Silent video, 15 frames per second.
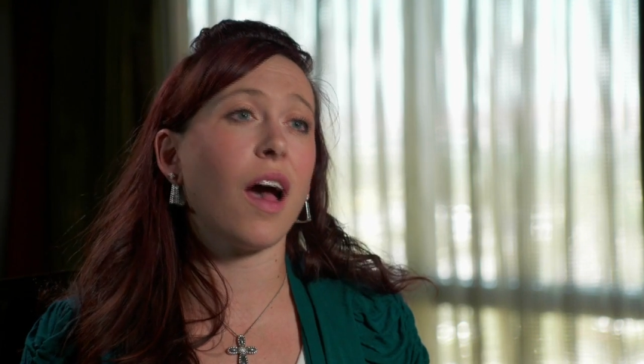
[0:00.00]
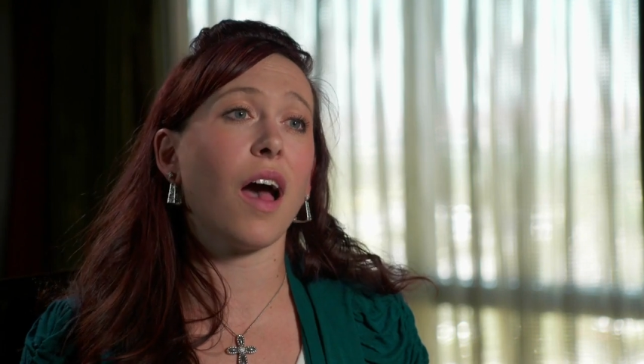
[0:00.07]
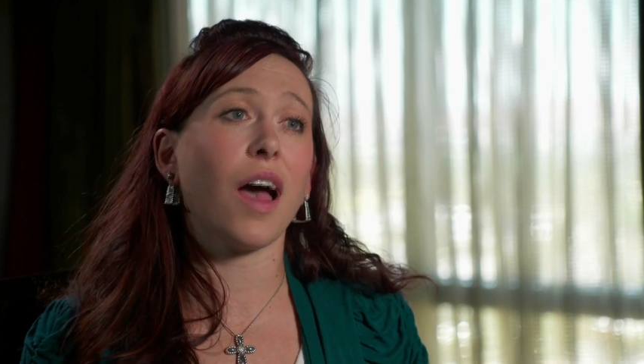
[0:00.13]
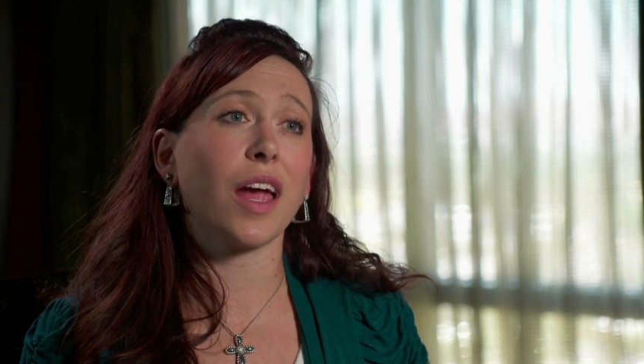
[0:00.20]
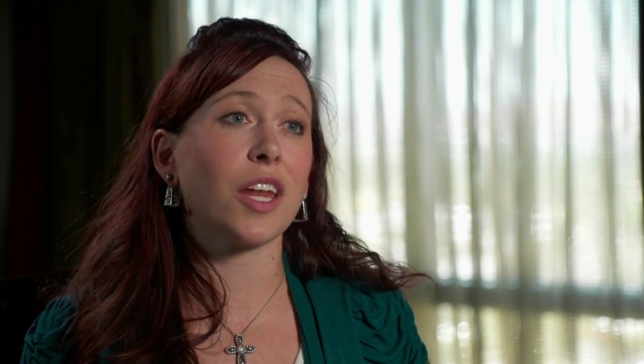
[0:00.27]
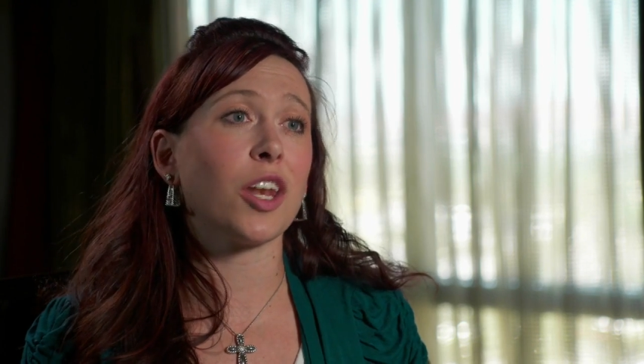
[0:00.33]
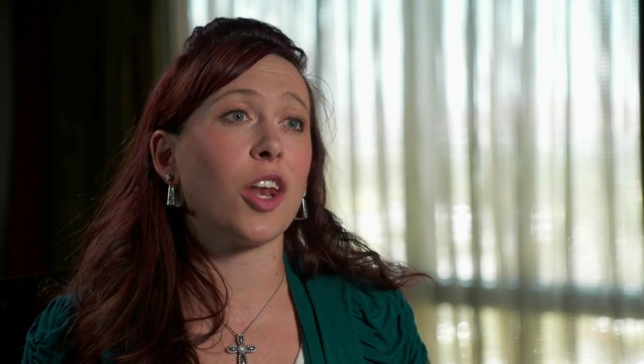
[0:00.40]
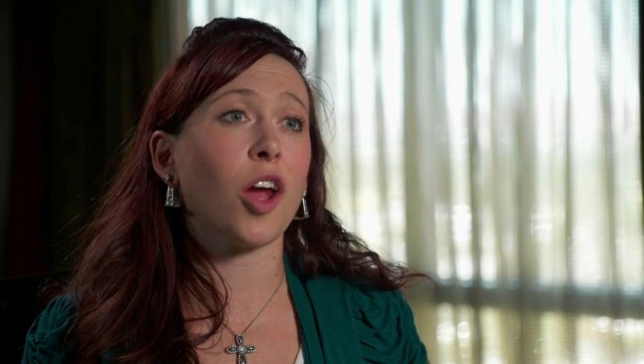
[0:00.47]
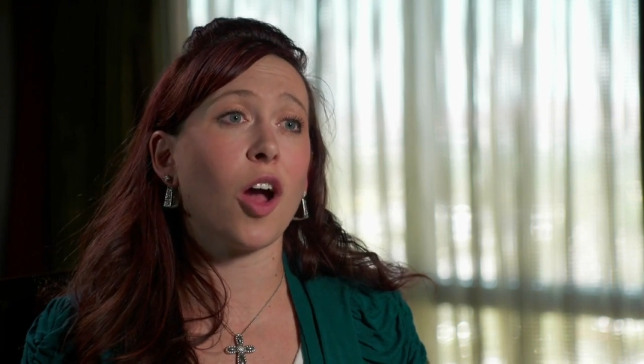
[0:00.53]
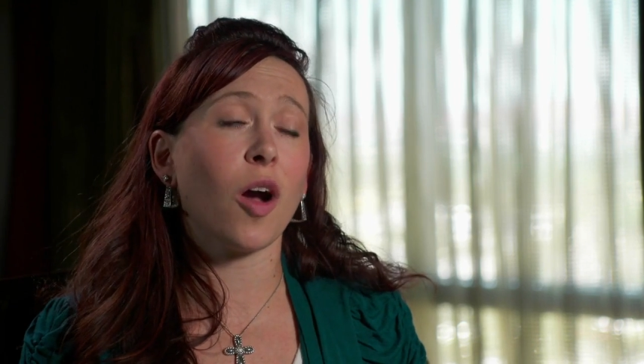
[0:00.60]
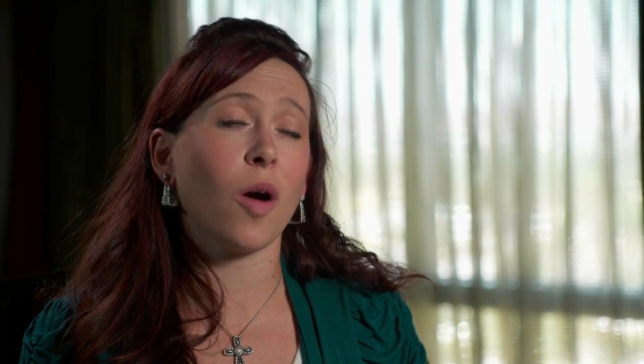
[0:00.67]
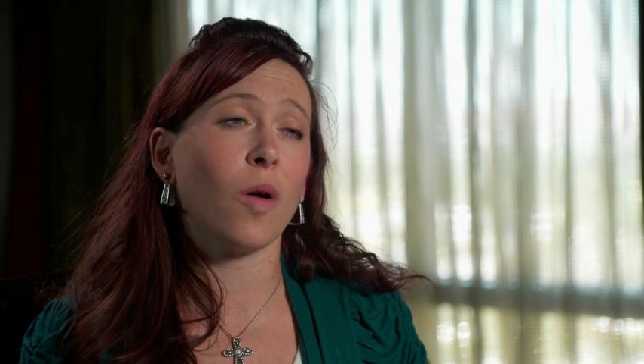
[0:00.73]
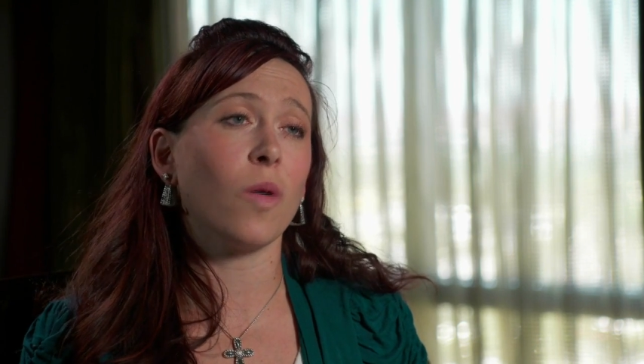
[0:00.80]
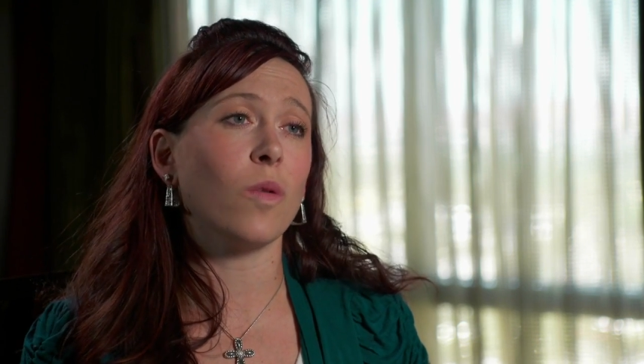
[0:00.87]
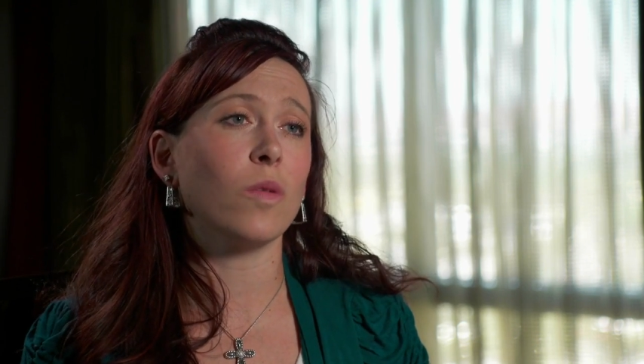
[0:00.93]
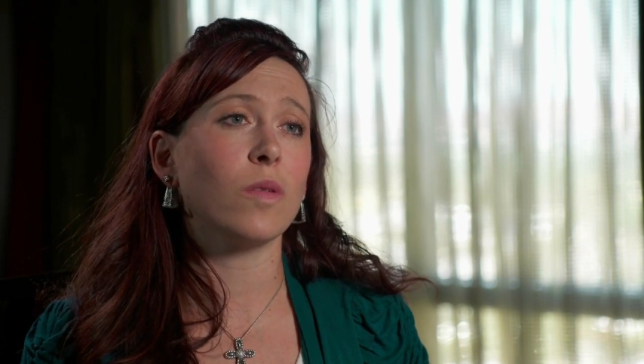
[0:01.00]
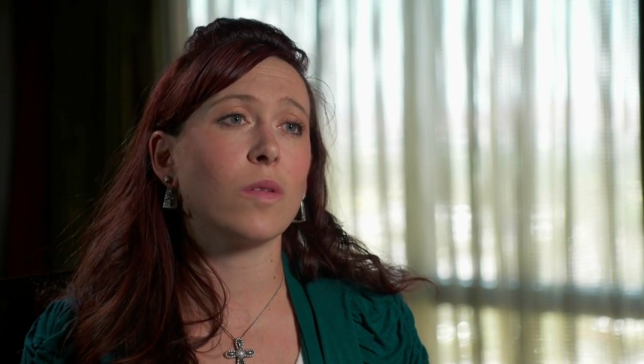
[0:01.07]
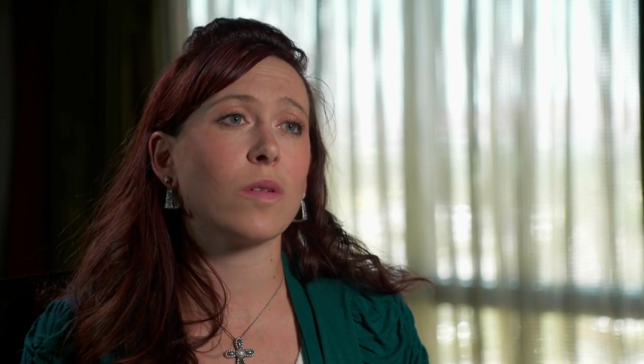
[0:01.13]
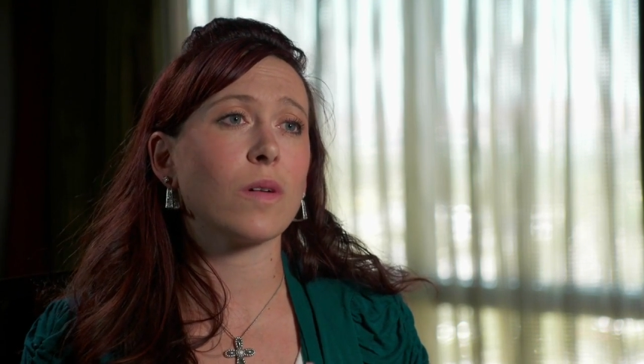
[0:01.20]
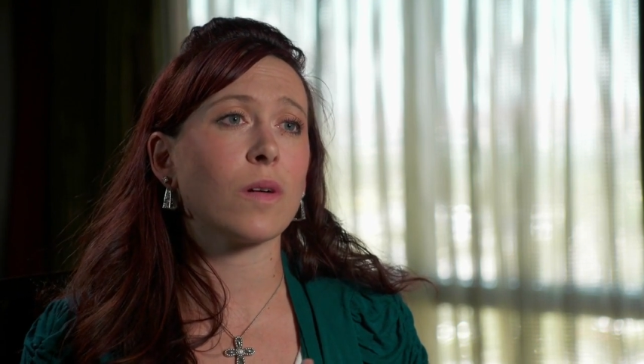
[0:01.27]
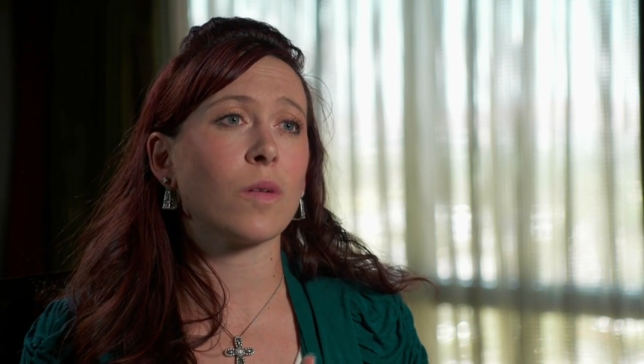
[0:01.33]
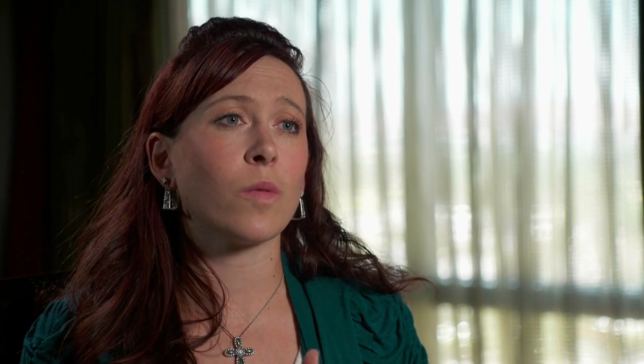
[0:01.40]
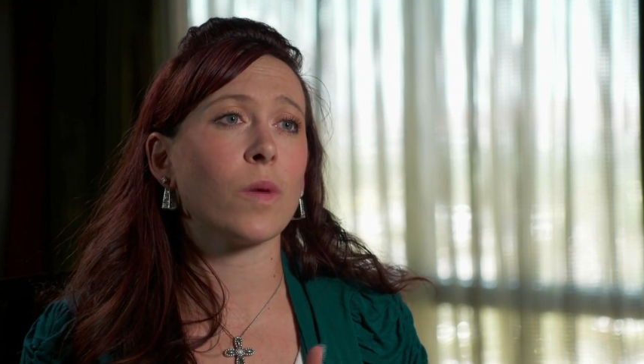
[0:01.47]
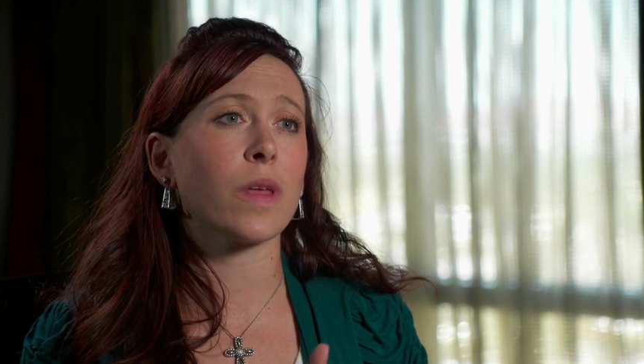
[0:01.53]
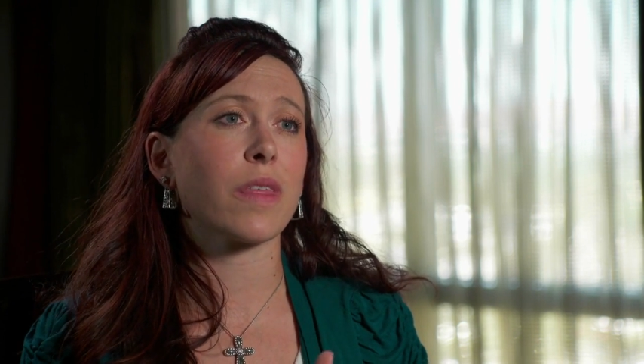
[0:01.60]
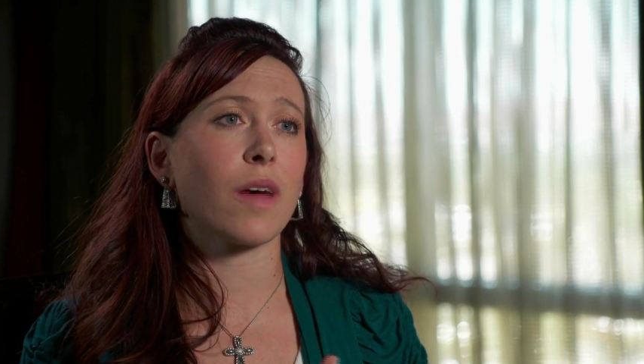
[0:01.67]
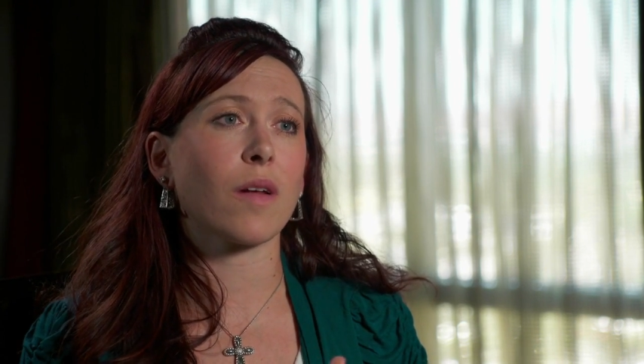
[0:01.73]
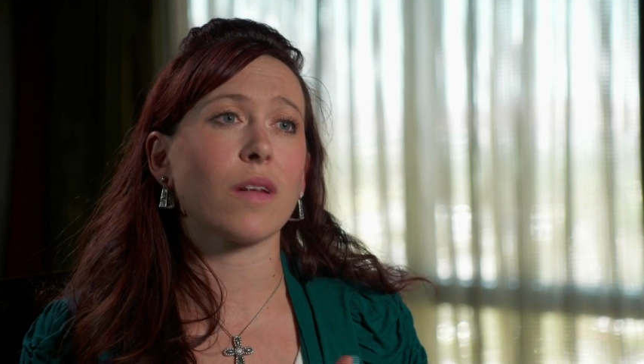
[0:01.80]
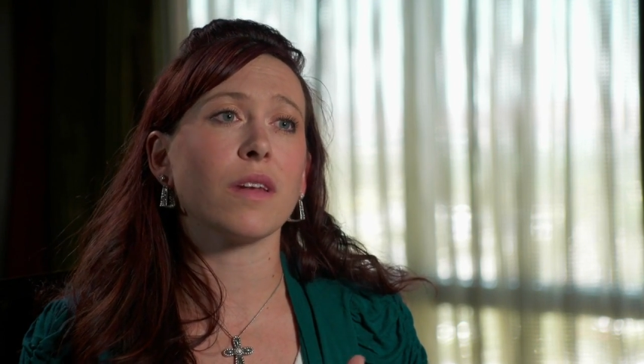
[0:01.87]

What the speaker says: I know without